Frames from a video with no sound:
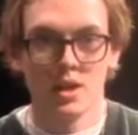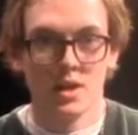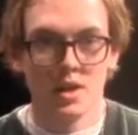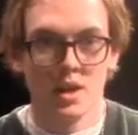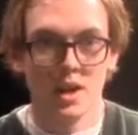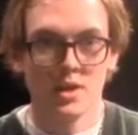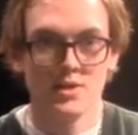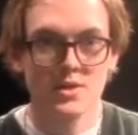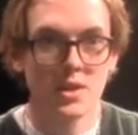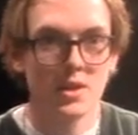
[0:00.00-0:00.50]

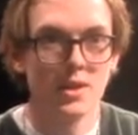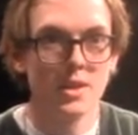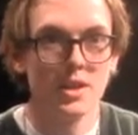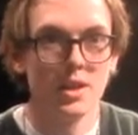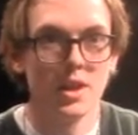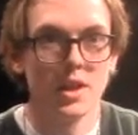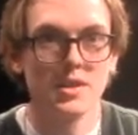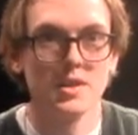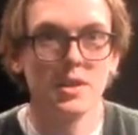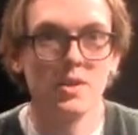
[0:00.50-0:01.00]
I started
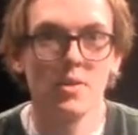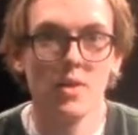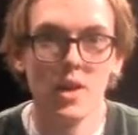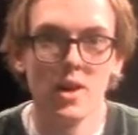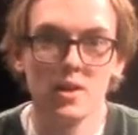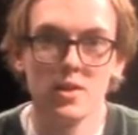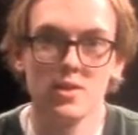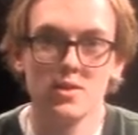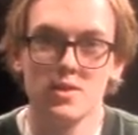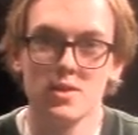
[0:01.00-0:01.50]
collecting
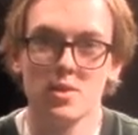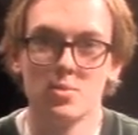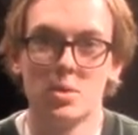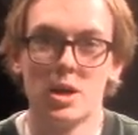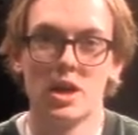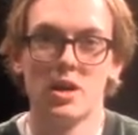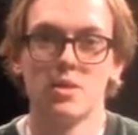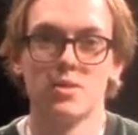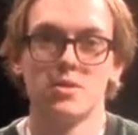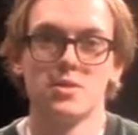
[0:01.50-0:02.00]
records in
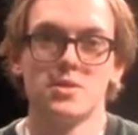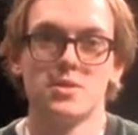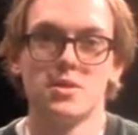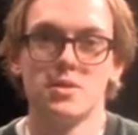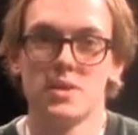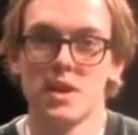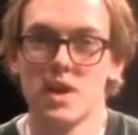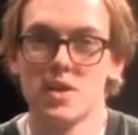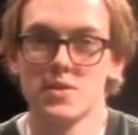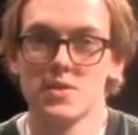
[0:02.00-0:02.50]
about
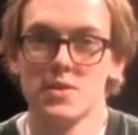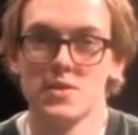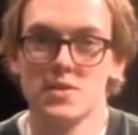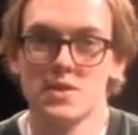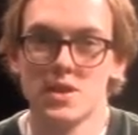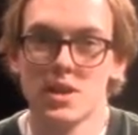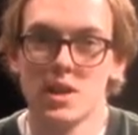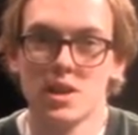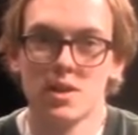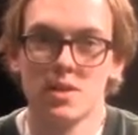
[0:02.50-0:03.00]

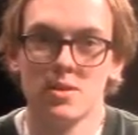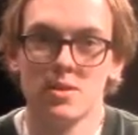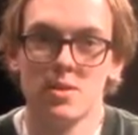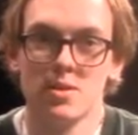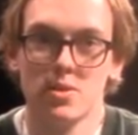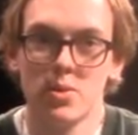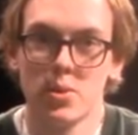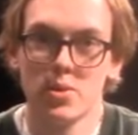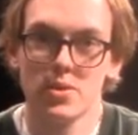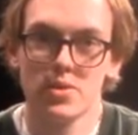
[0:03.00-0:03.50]

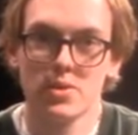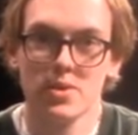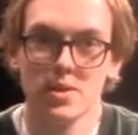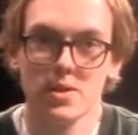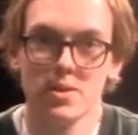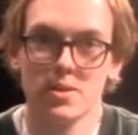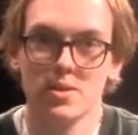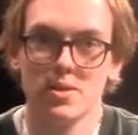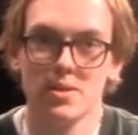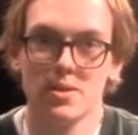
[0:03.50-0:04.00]
2010 or
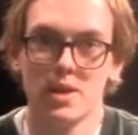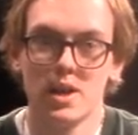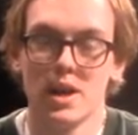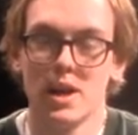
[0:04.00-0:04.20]
so.